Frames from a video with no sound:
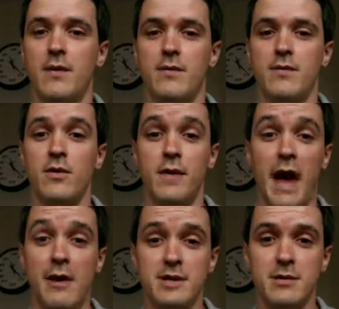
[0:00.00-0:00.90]

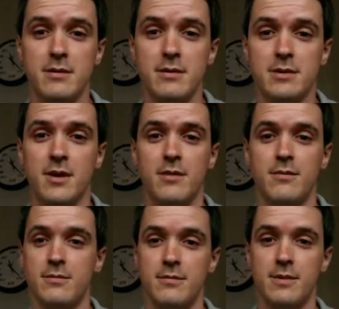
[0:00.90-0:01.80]
2000, so
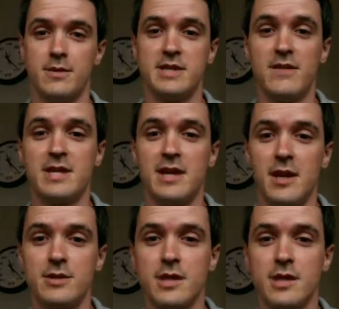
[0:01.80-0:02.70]
17
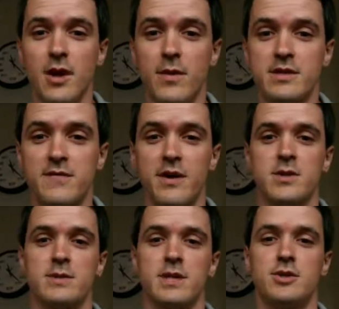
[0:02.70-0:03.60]
years ago when this feature
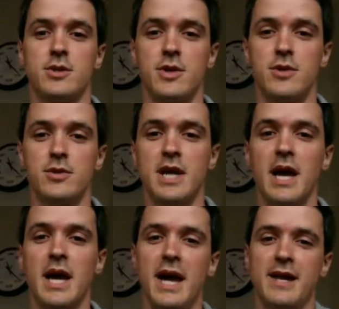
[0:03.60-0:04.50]
was introduced,
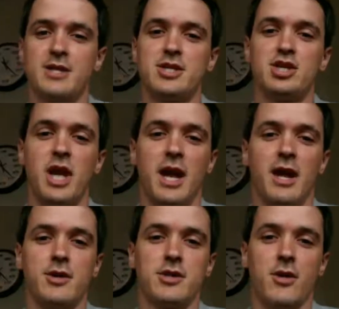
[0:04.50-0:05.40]
and it's
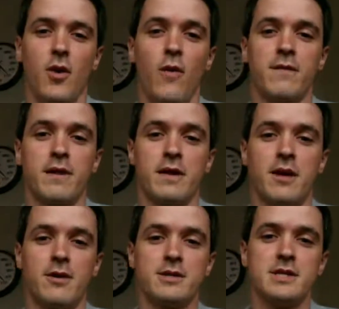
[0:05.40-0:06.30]
changed over the
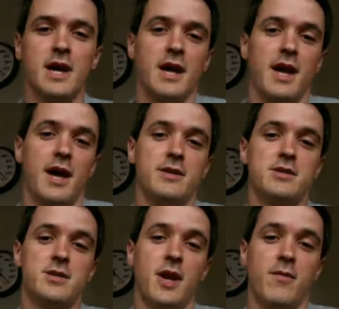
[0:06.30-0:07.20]
years. And
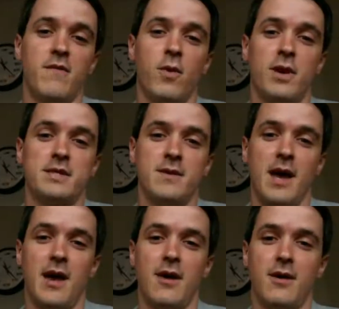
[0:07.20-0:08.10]
some of what's
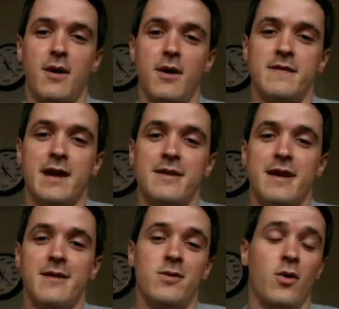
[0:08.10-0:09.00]
there on
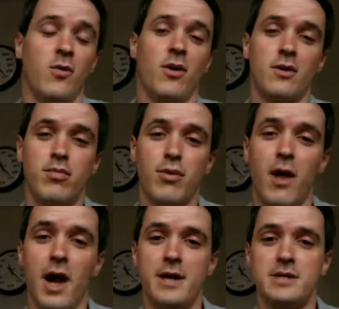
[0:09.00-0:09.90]
TechNet no longer
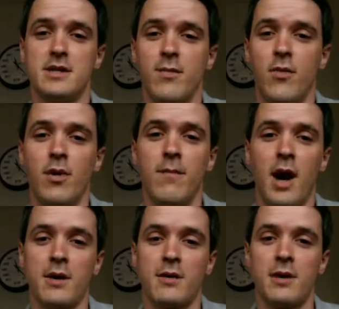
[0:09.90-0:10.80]
applies to the more
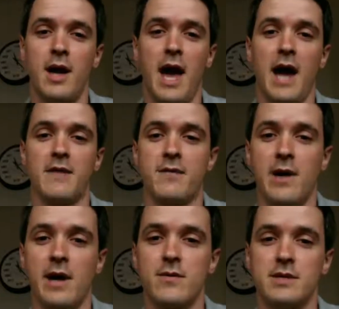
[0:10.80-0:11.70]
modern Active
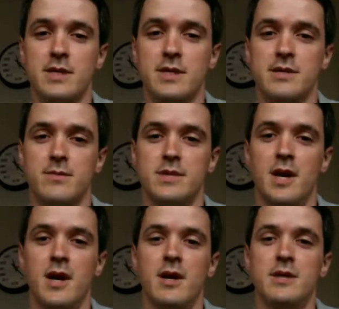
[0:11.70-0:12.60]
Directory systems.
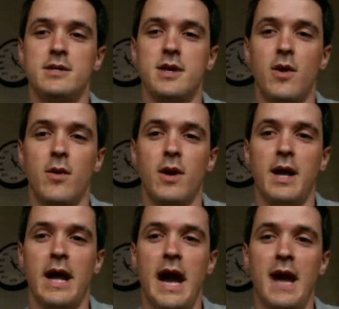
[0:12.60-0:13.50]
So
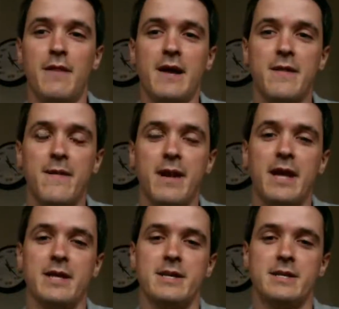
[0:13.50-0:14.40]
I think there
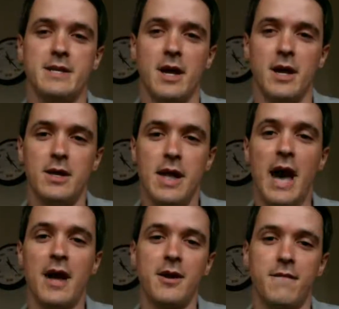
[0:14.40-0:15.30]
is not
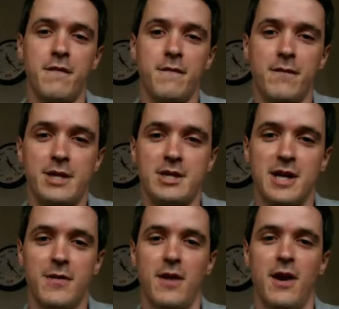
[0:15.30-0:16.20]
enough information
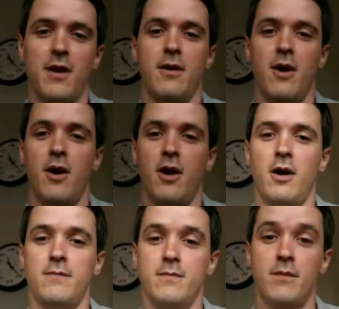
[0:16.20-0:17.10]
out there
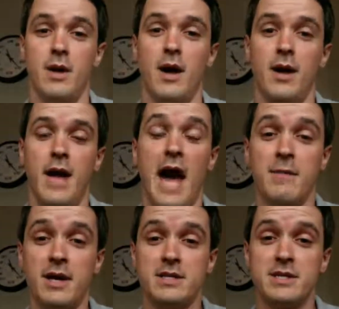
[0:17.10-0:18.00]
on
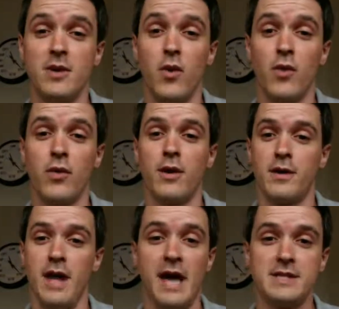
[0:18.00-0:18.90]
AdminSDHolder
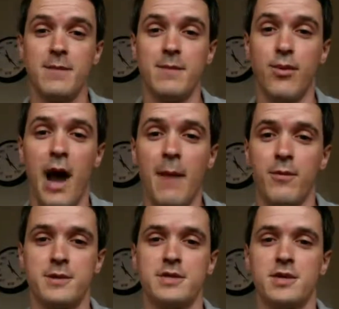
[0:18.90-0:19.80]
and SD-prop,
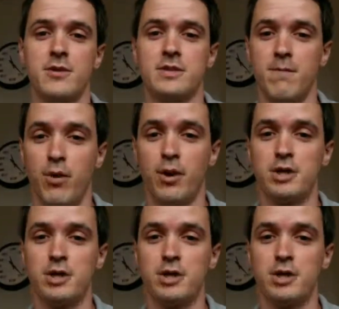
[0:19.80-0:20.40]
which is used to push